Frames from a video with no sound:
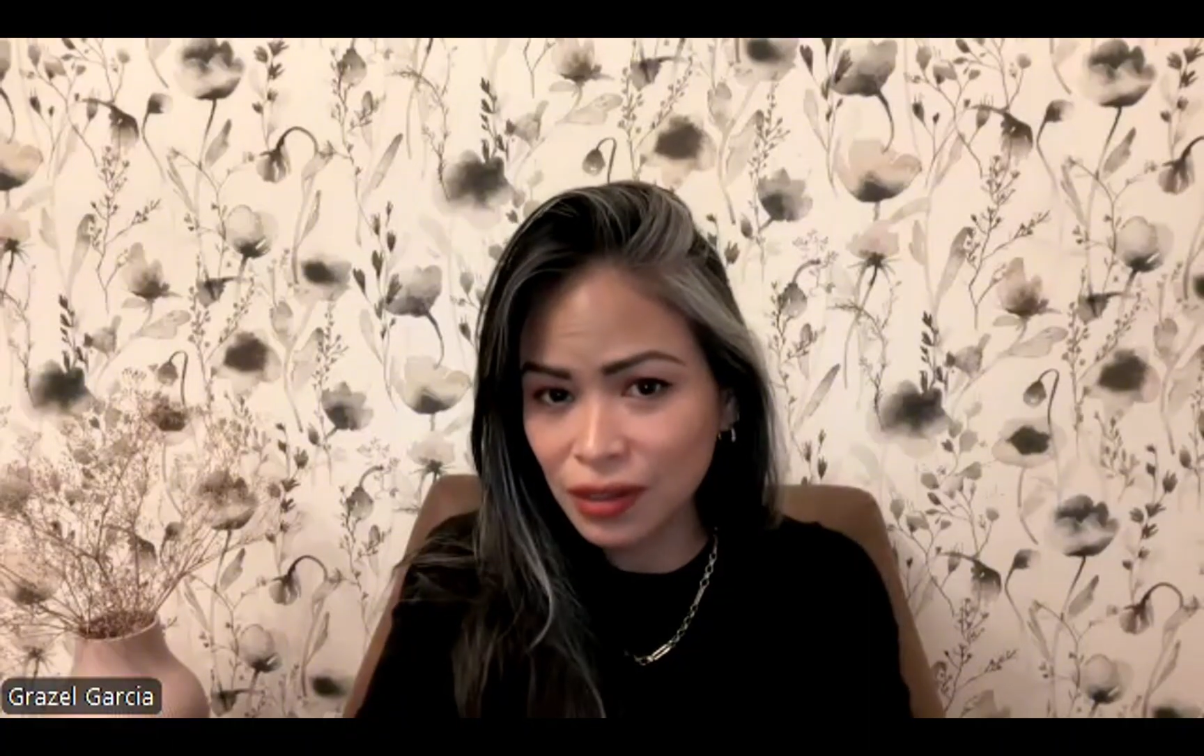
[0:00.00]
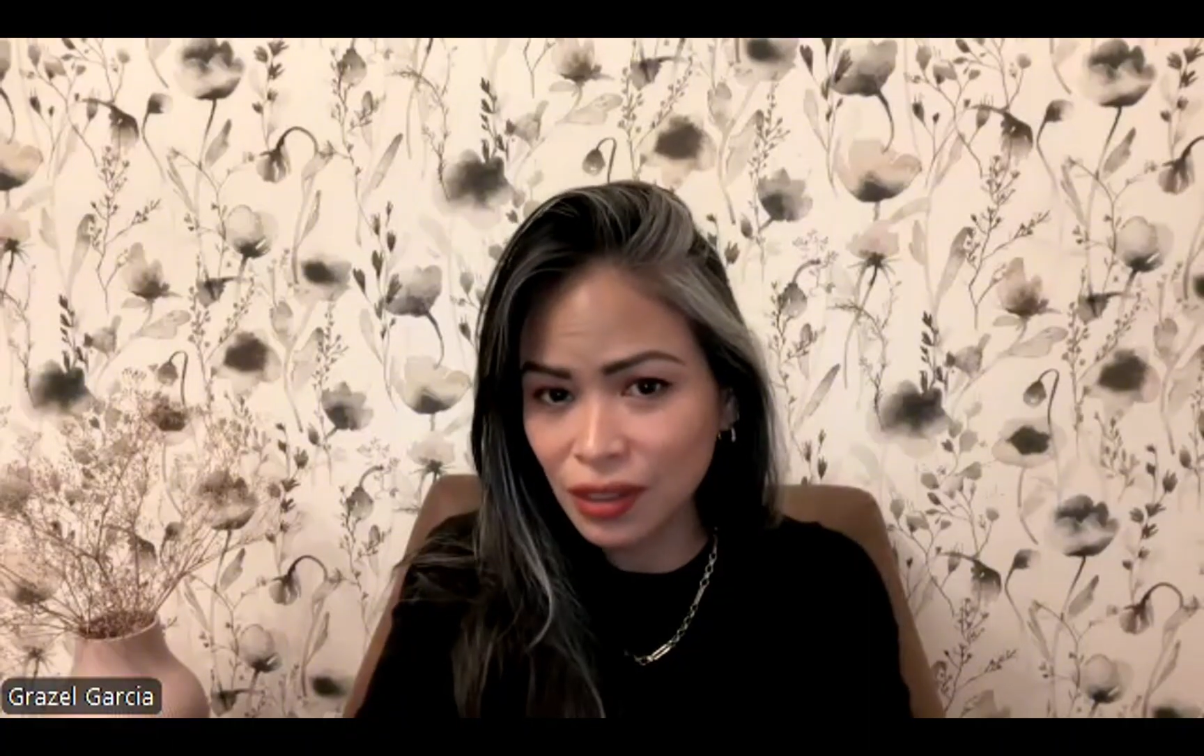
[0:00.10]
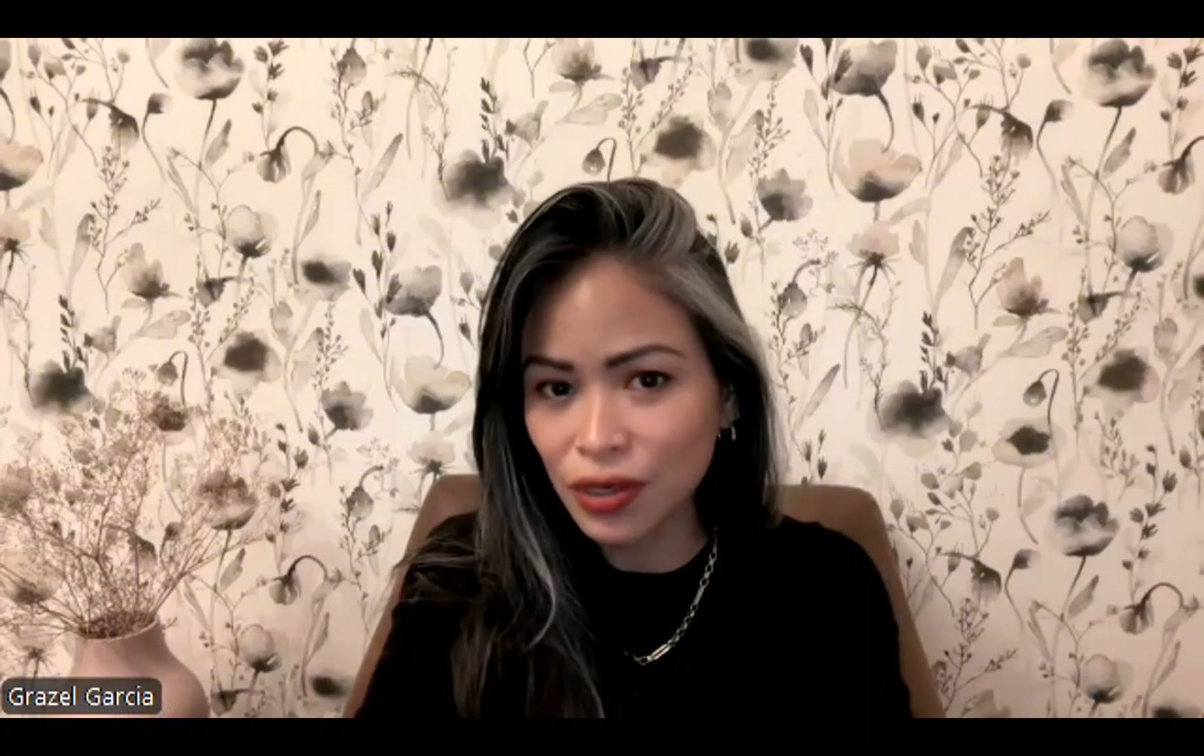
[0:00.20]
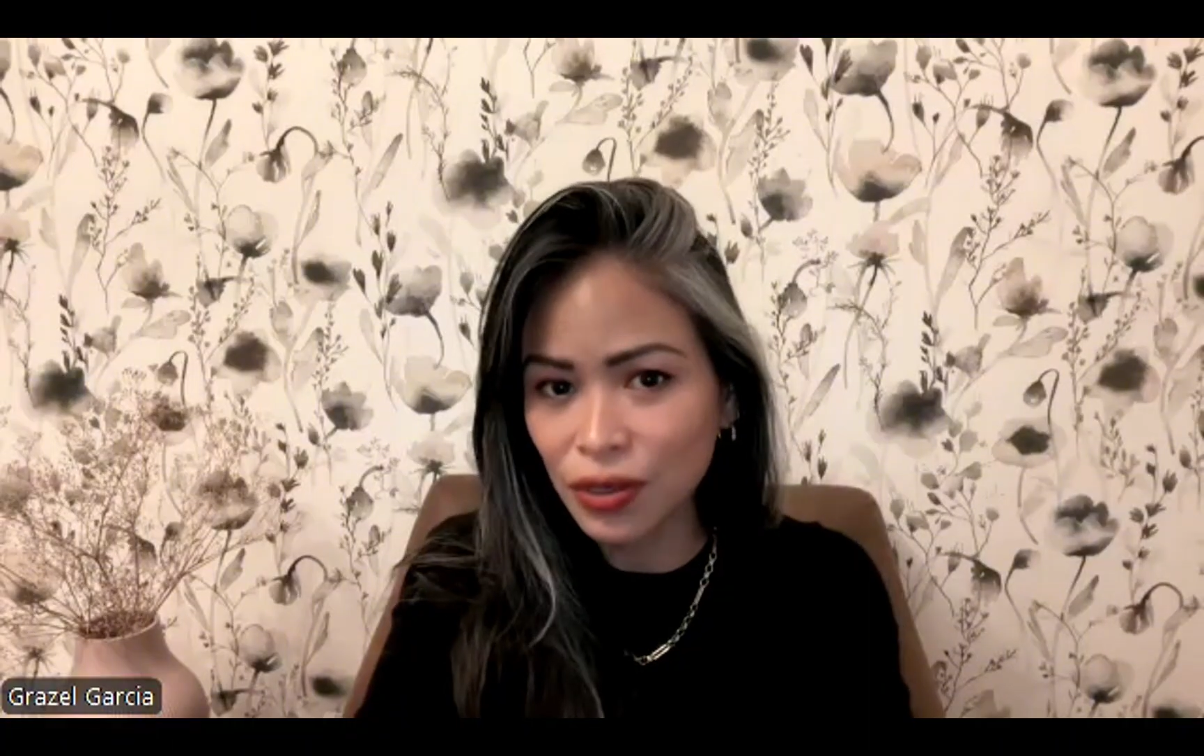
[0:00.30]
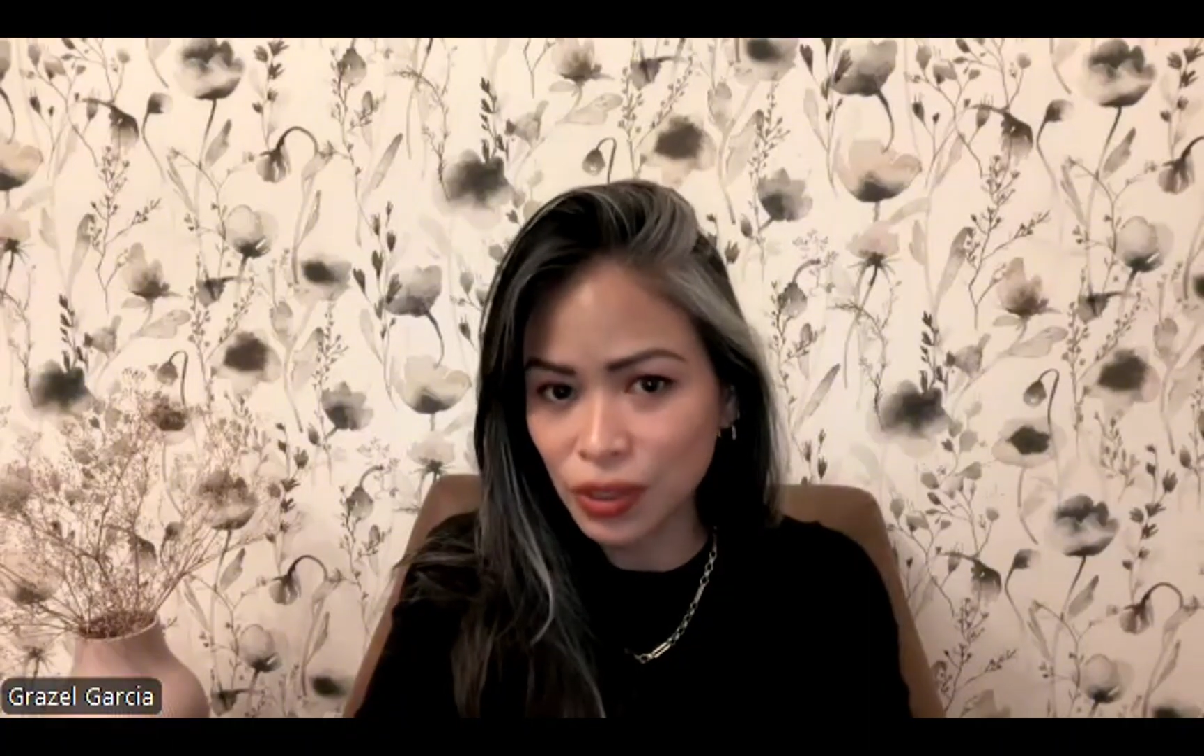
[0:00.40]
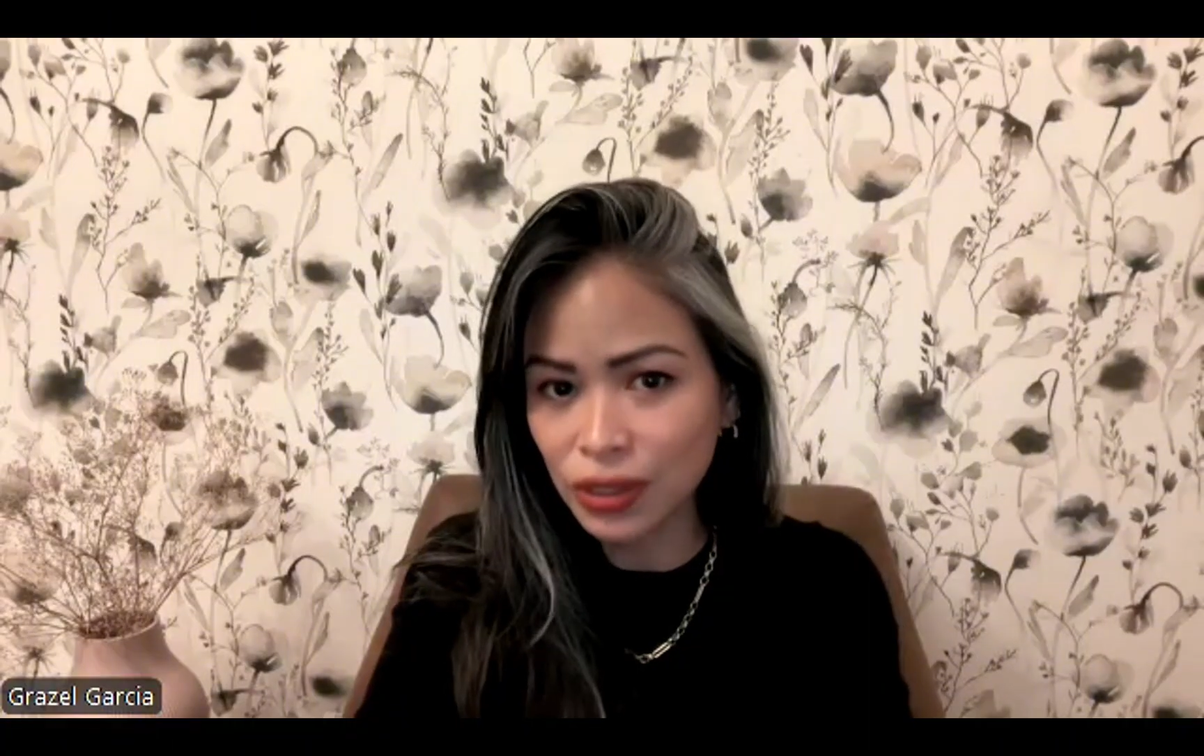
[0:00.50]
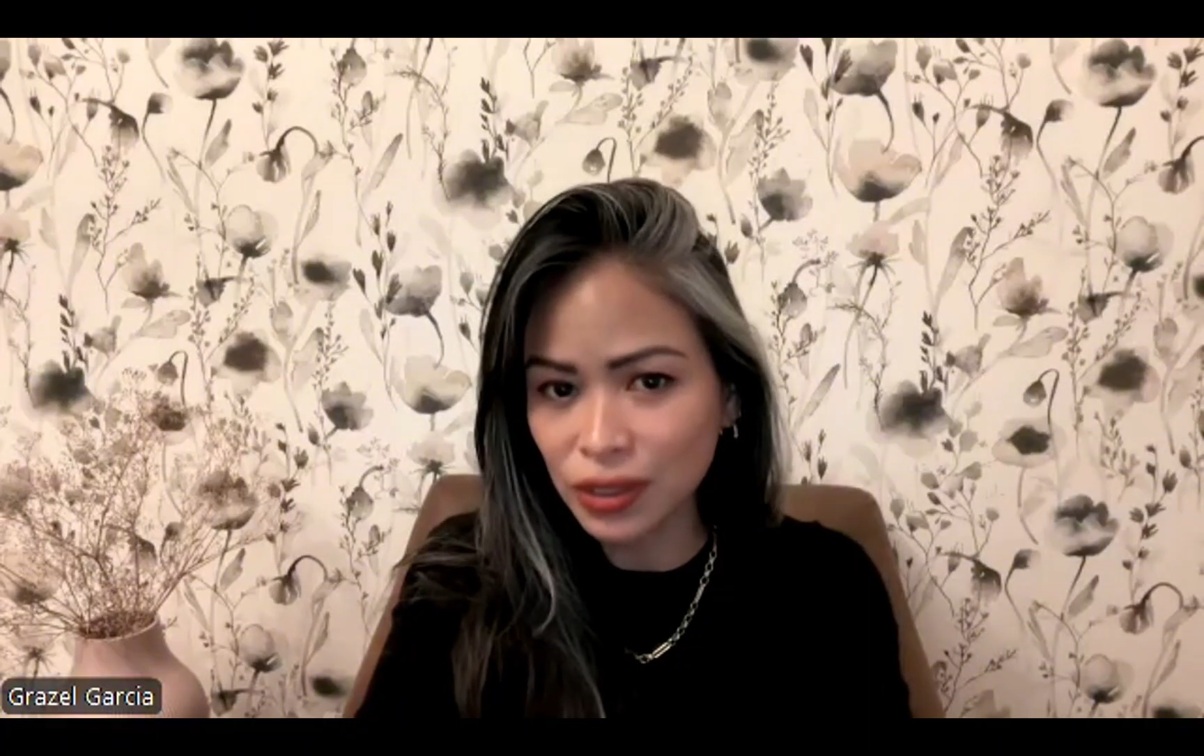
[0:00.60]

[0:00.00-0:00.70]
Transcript: in our work